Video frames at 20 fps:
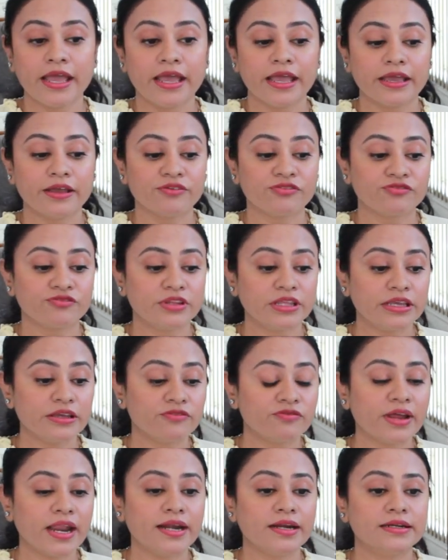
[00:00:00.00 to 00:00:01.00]
if the
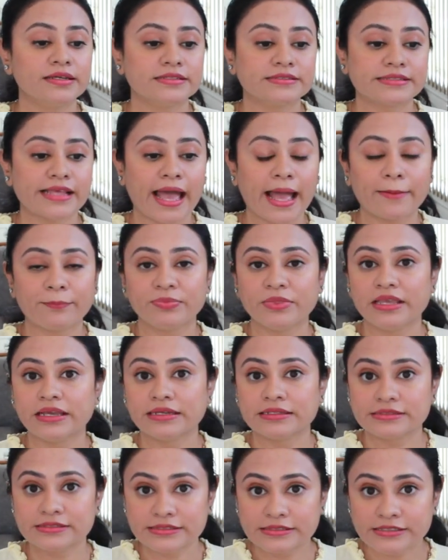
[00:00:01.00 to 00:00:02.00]
event is happening
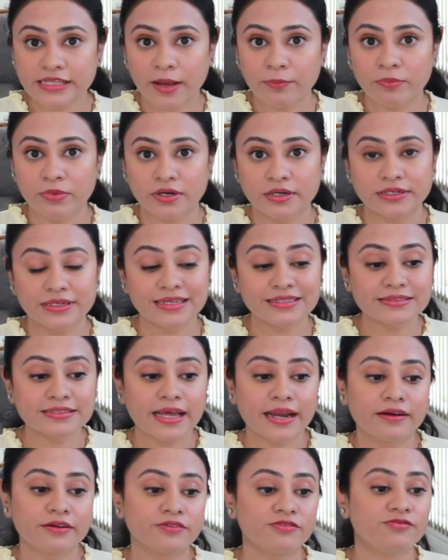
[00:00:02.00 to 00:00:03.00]
in summer, does
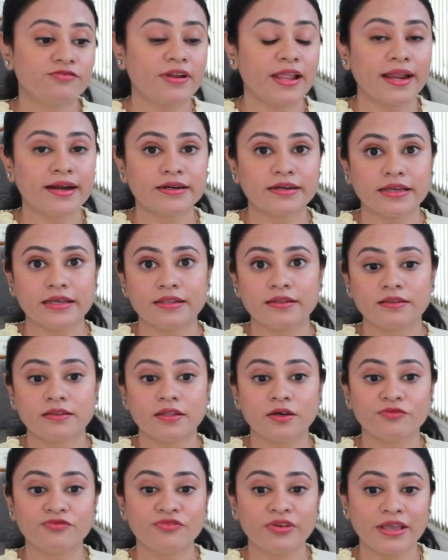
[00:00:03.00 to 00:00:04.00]
that reflect in
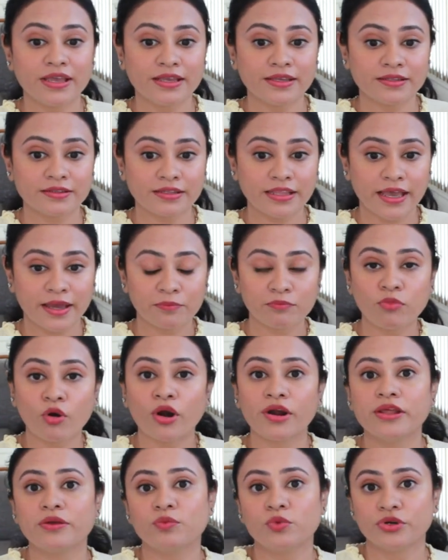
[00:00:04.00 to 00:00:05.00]
the way their
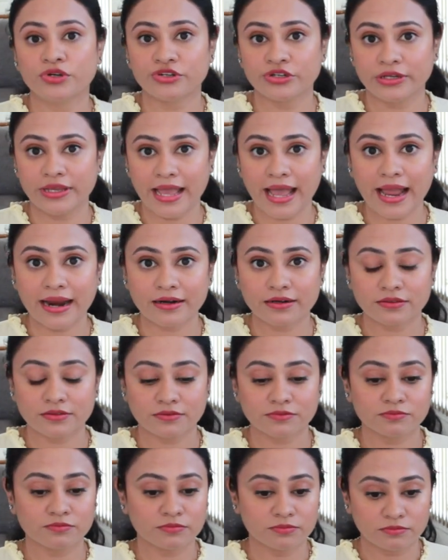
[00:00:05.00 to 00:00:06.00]
body would react
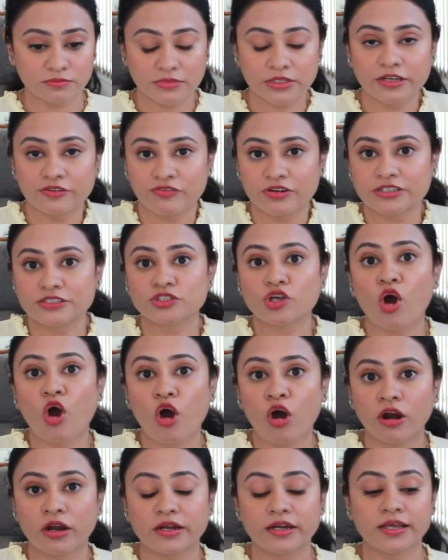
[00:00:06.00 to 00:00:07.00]
if it's
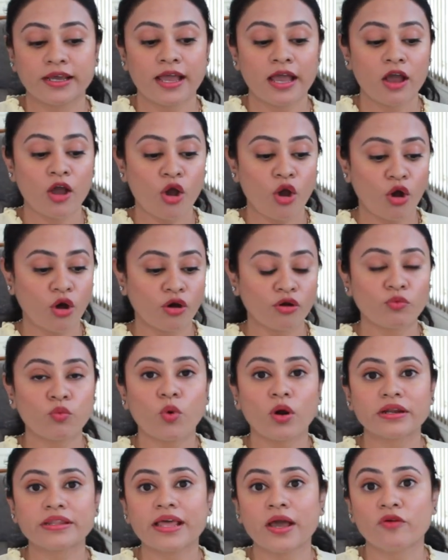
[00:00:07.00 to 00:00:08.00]
hot, or
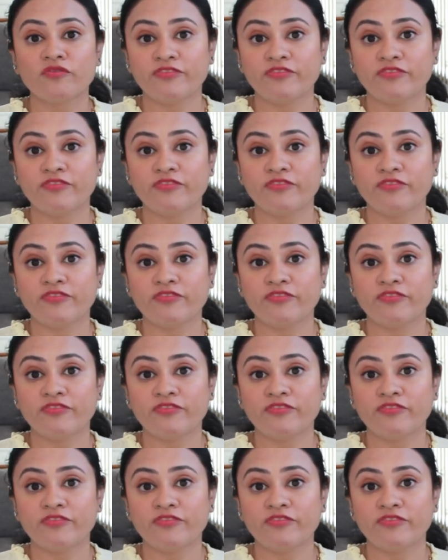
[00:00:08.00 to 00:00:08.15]
what they are